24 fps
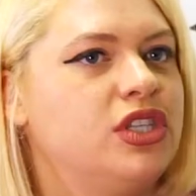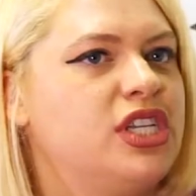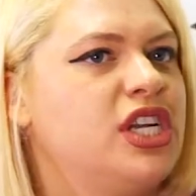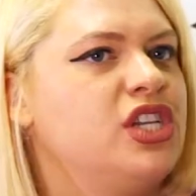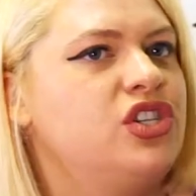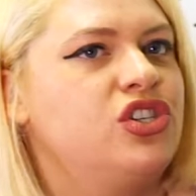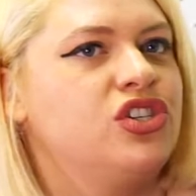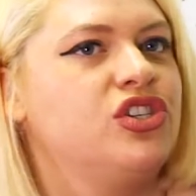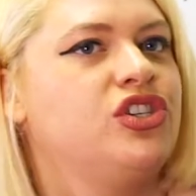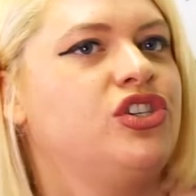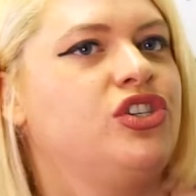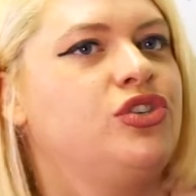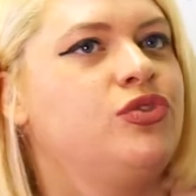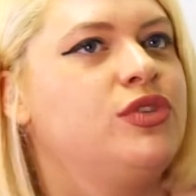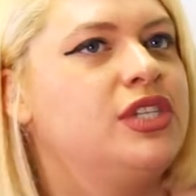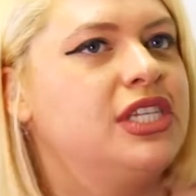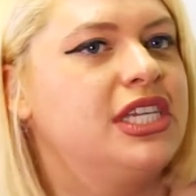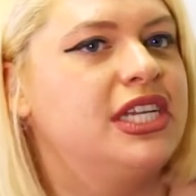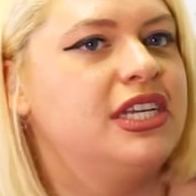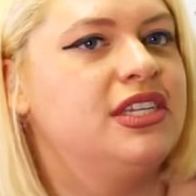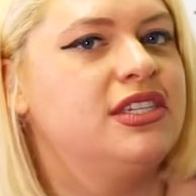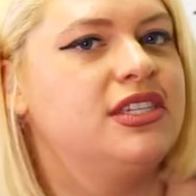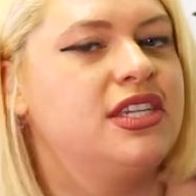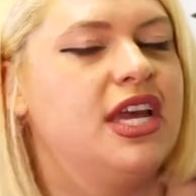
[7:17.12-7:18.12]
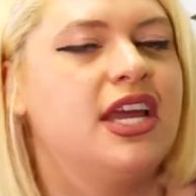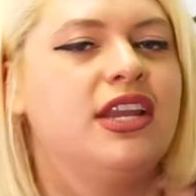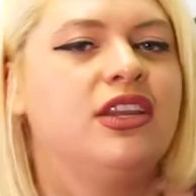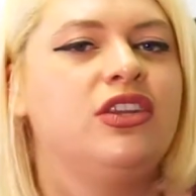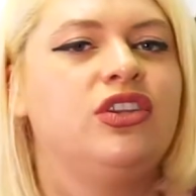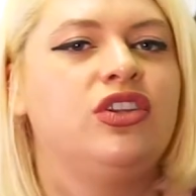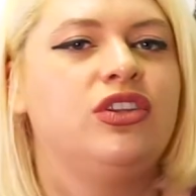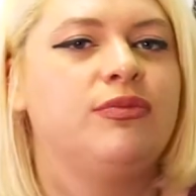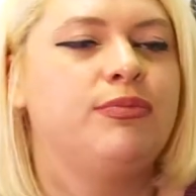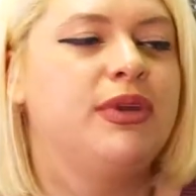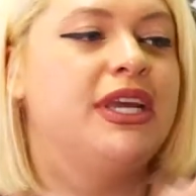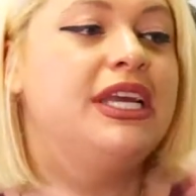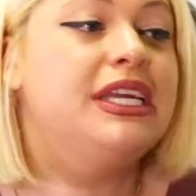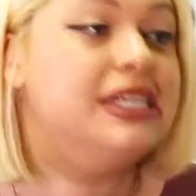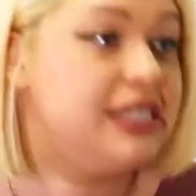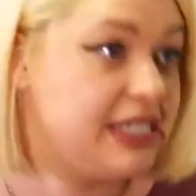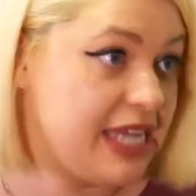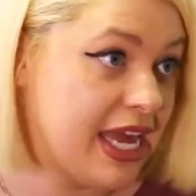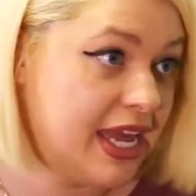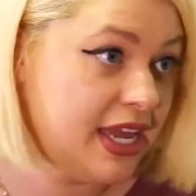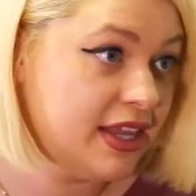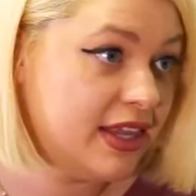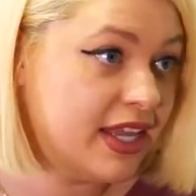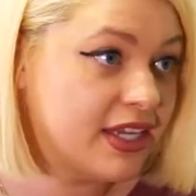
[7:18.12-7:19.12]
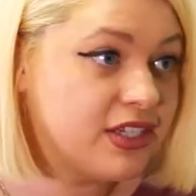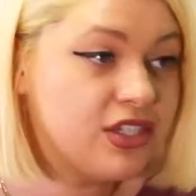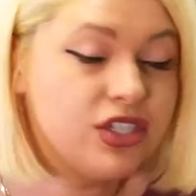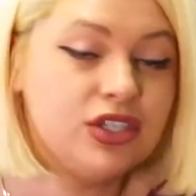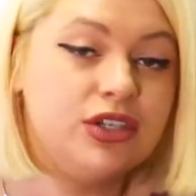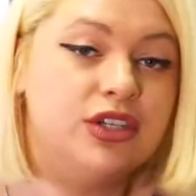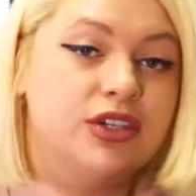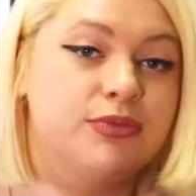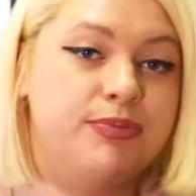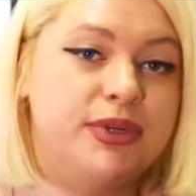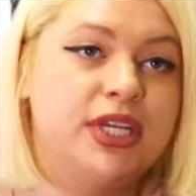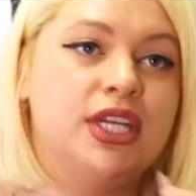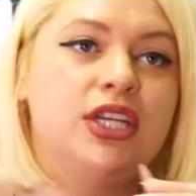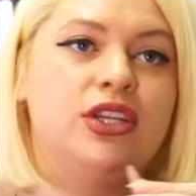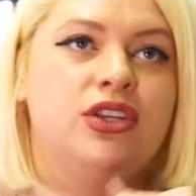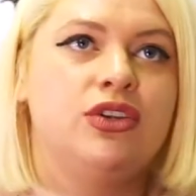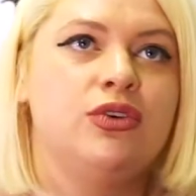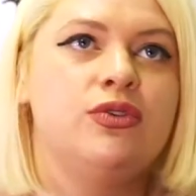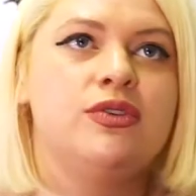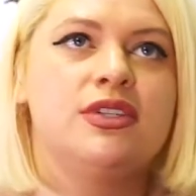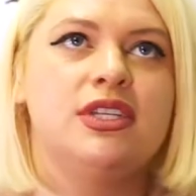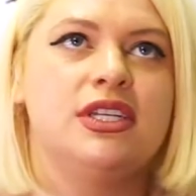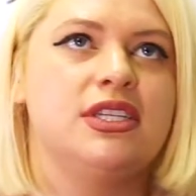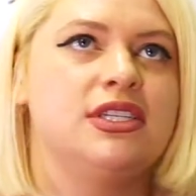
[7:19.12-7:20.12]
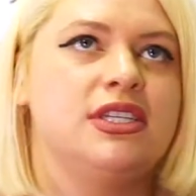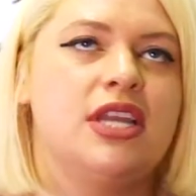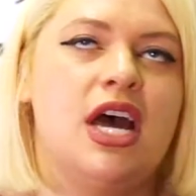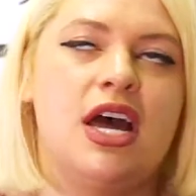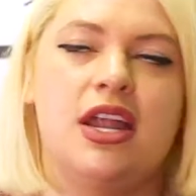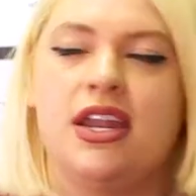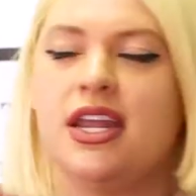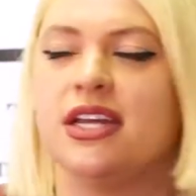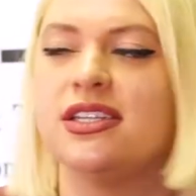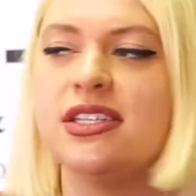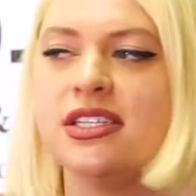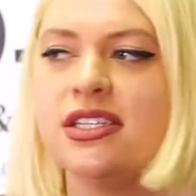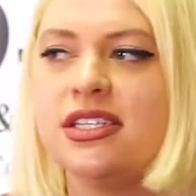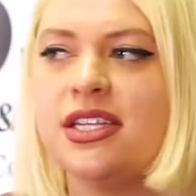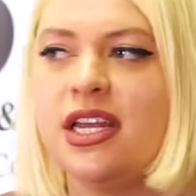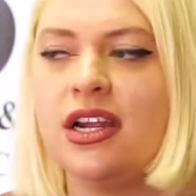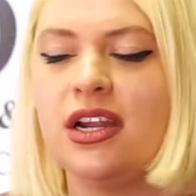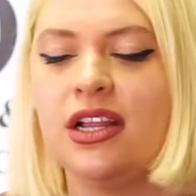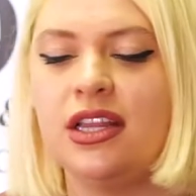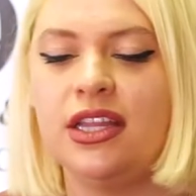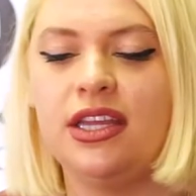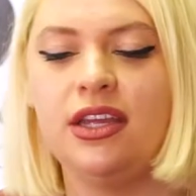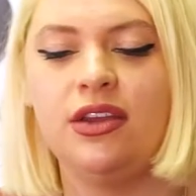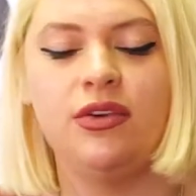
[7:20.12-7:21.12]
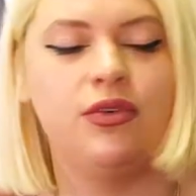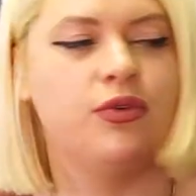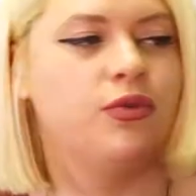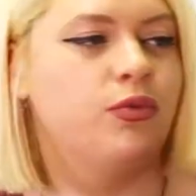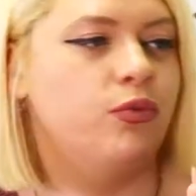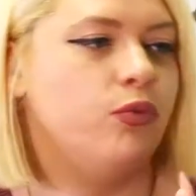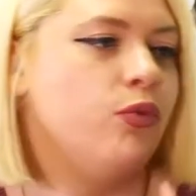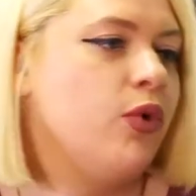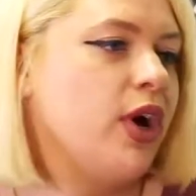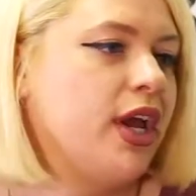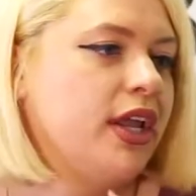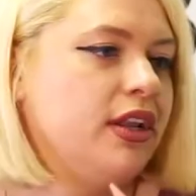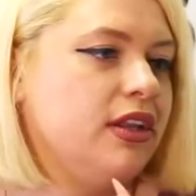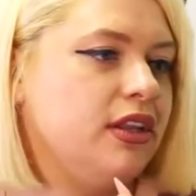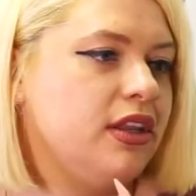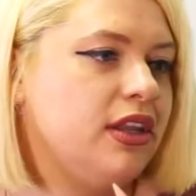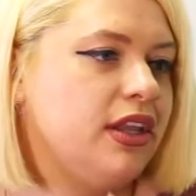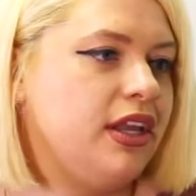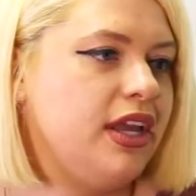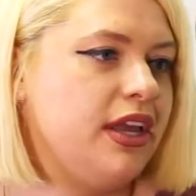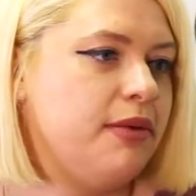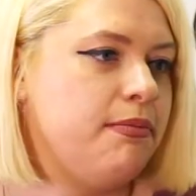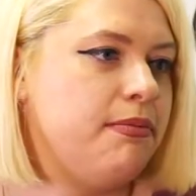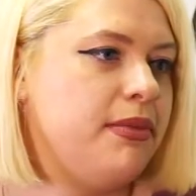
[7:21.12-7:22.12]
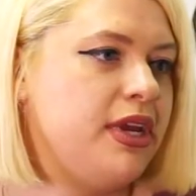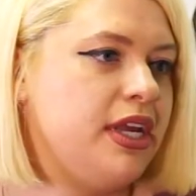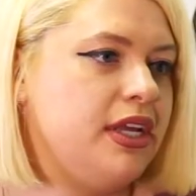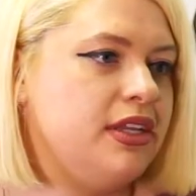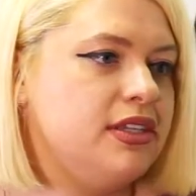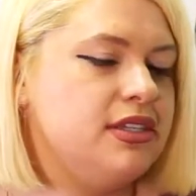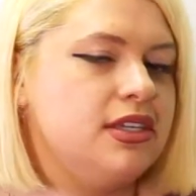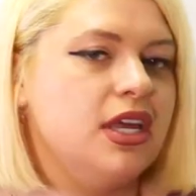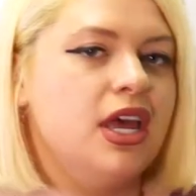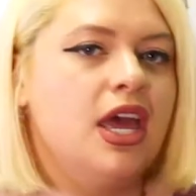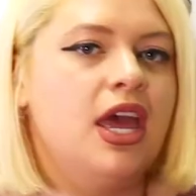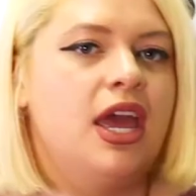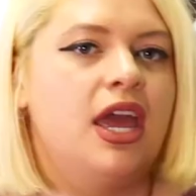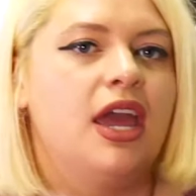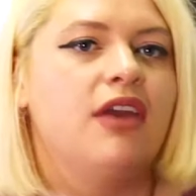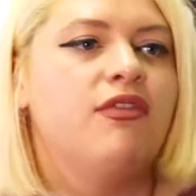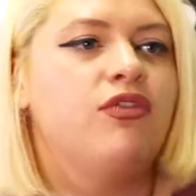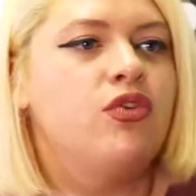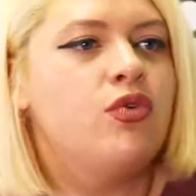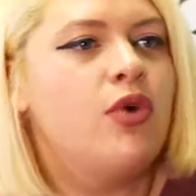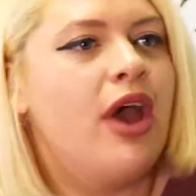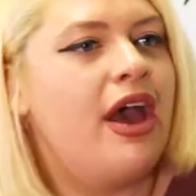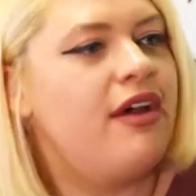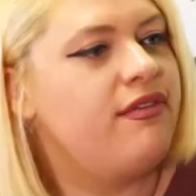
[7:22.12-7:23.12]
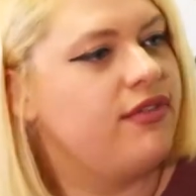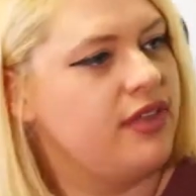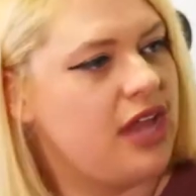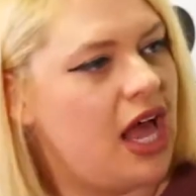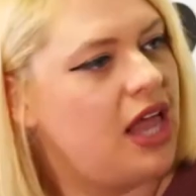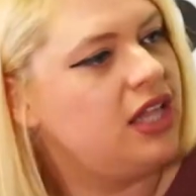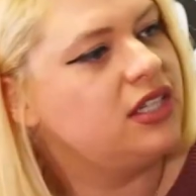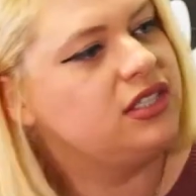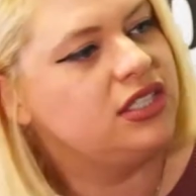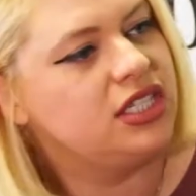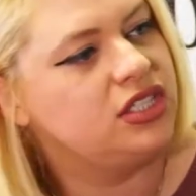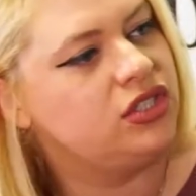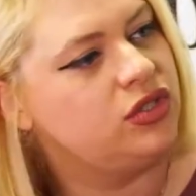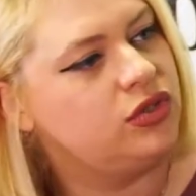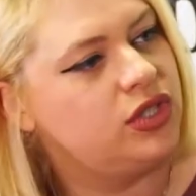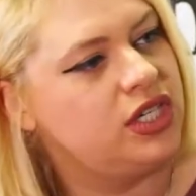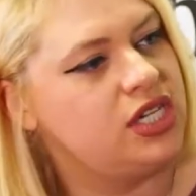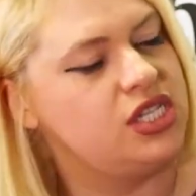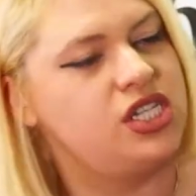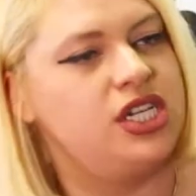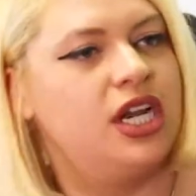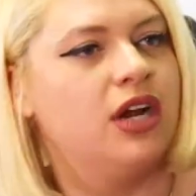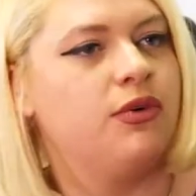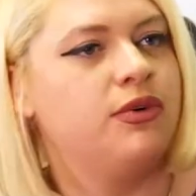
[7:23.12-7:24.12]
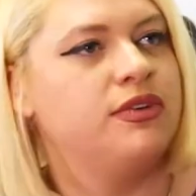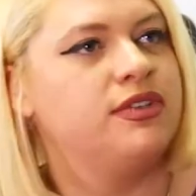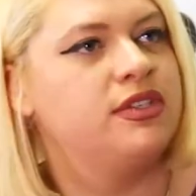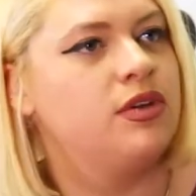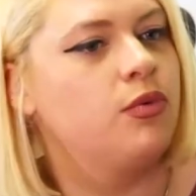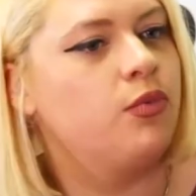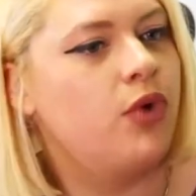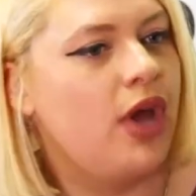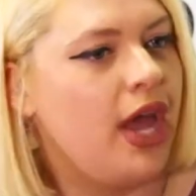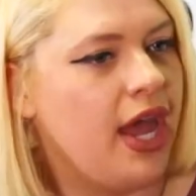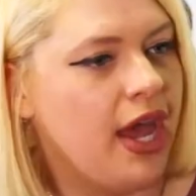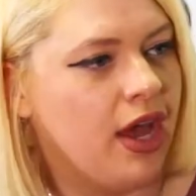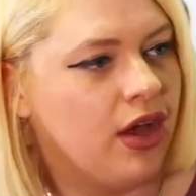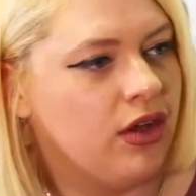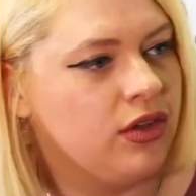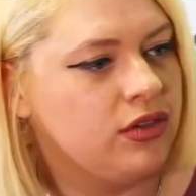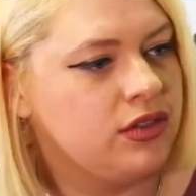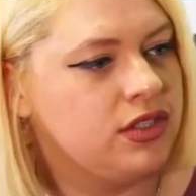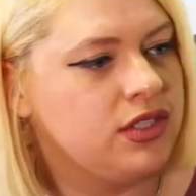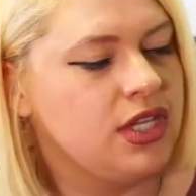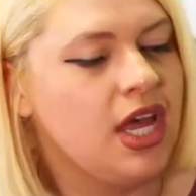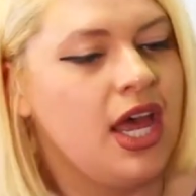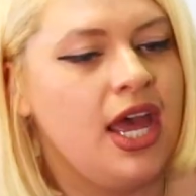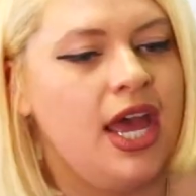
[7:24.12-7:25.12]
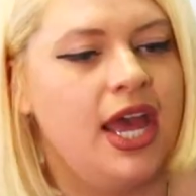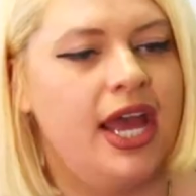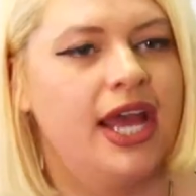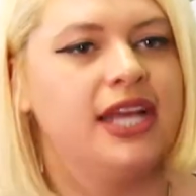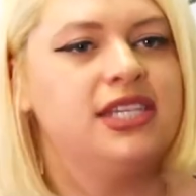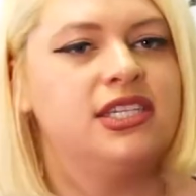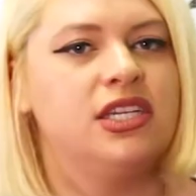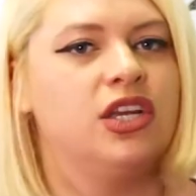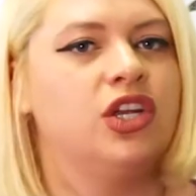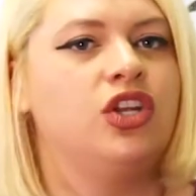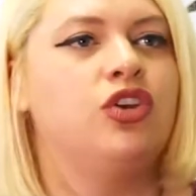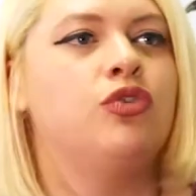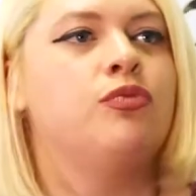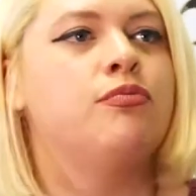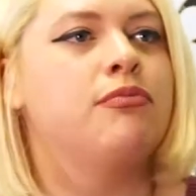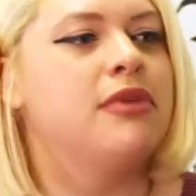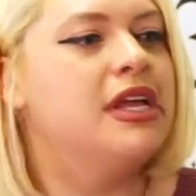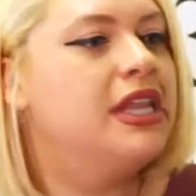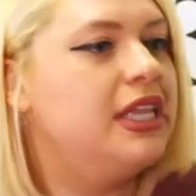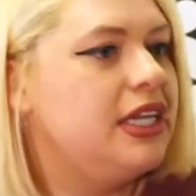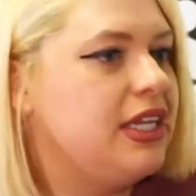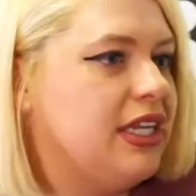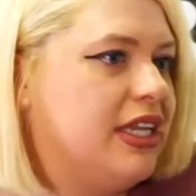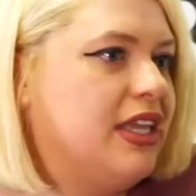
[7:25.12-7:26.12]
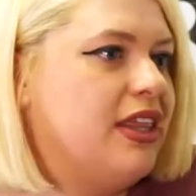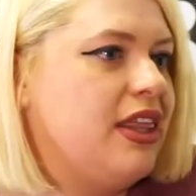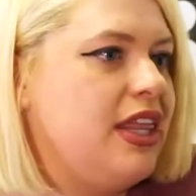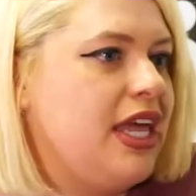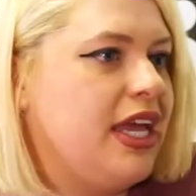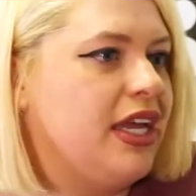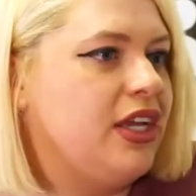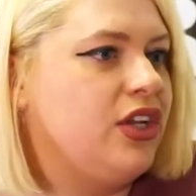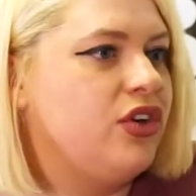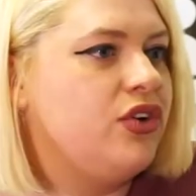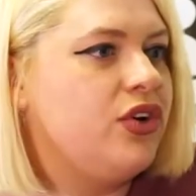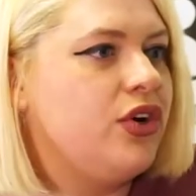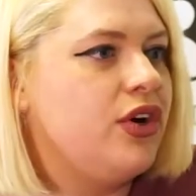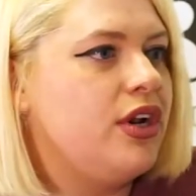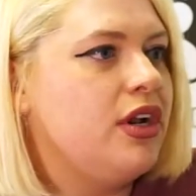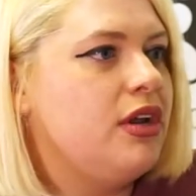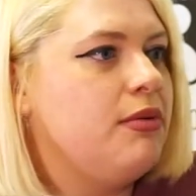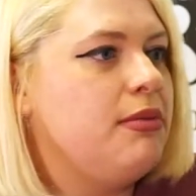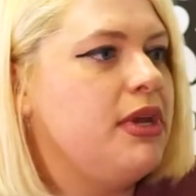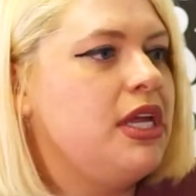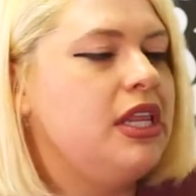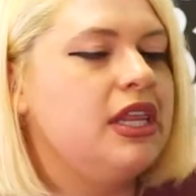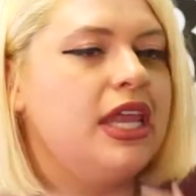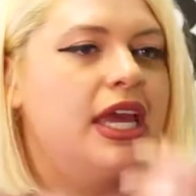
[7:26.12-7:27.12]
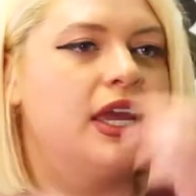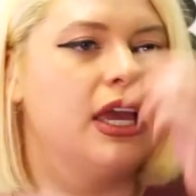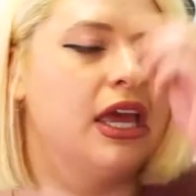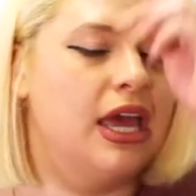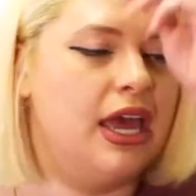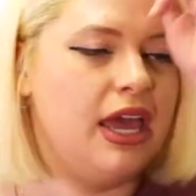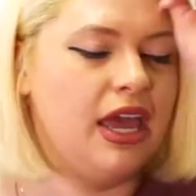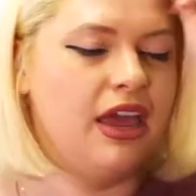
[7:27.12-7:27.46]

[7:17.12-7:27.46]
then you're useless. And saying that you're being used is not necessarily what it means. Yeah. If you have knowledge that you can share with someone else, it's a humility thing. You know what I mean? Like